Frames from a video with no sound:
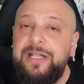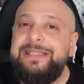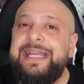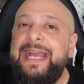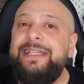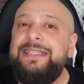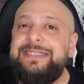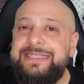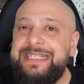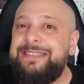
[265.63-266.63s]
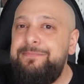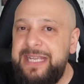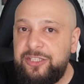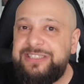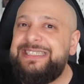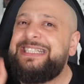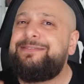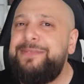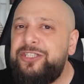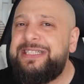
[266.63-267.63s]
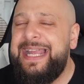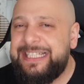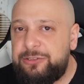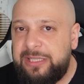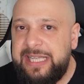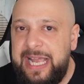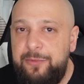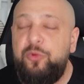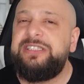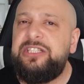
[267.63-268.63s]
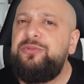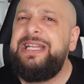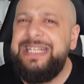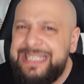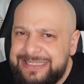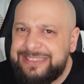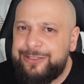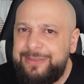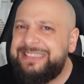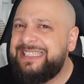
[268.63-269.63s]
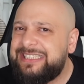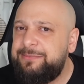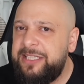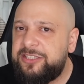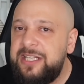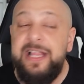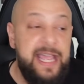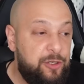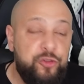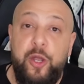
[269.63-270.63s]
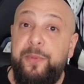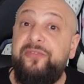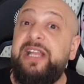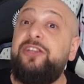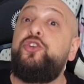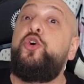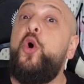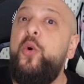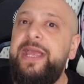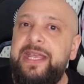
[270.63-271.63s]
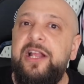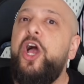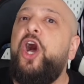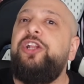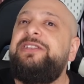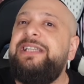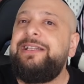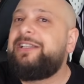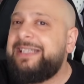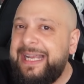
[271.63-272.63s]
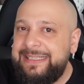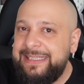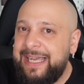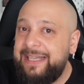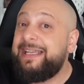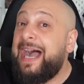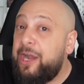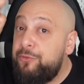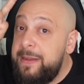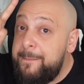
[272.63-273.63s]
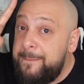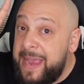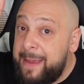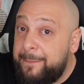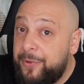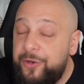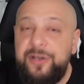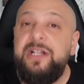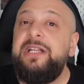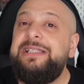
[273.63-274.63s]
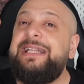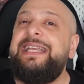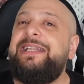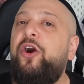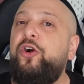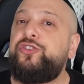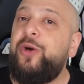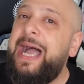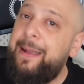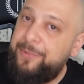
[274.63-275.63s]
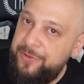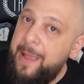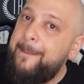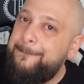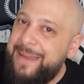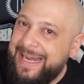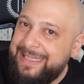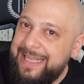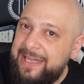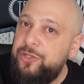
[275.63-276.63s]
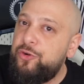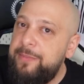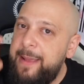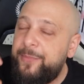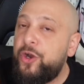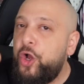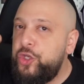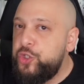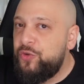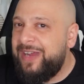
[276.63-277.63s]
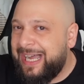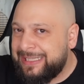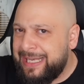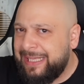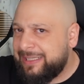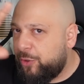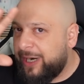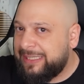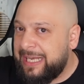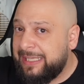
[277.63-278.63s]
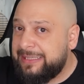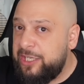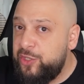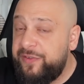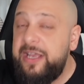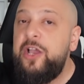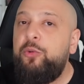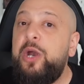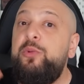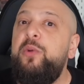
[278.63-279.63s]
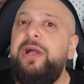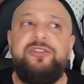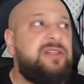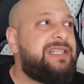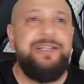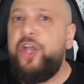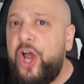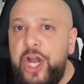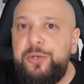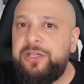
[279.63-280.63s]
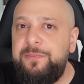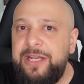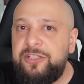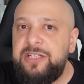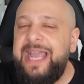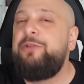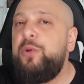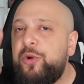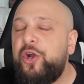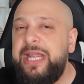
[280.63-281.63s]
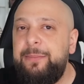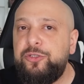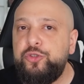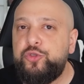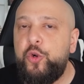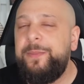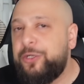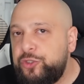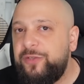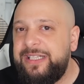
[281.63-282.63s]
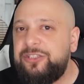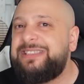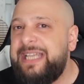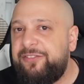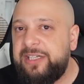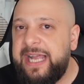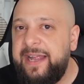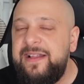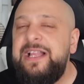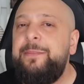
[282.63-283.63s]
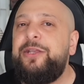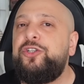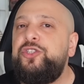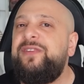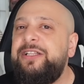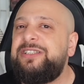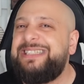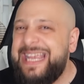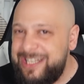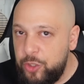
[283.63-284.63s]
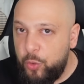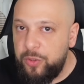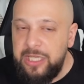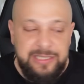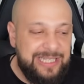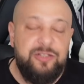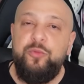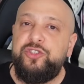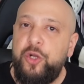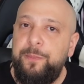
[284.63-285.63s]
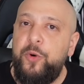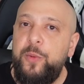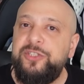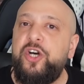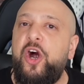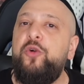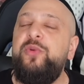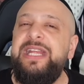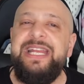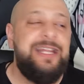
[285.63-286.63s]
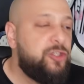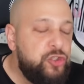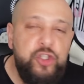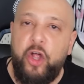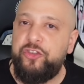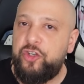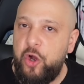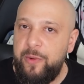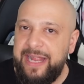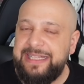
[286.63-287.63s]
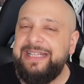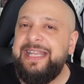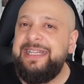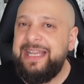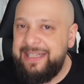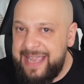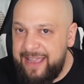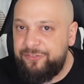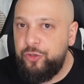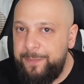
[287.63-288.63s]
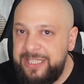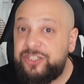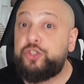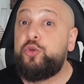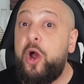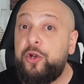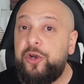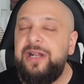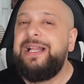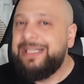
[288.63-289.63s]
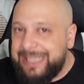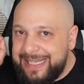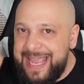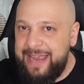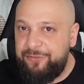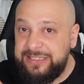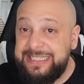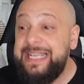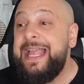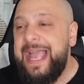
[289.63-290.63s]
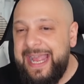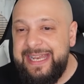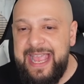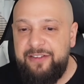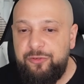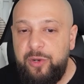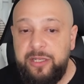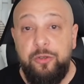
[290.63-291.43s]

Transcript: 96 minutes, 6 minutes extra time. Was it really necessary 6 minutes? And on top of that, going until the 99th. I remember that it also happened back then. You remember a Juve-Atalanta or Atalanta-Juve where we went until the 100th minute and we were able to score because Juventus never die. Because Juventus, they know that some moments are really not correct and they have to be stronger than everything and everyone.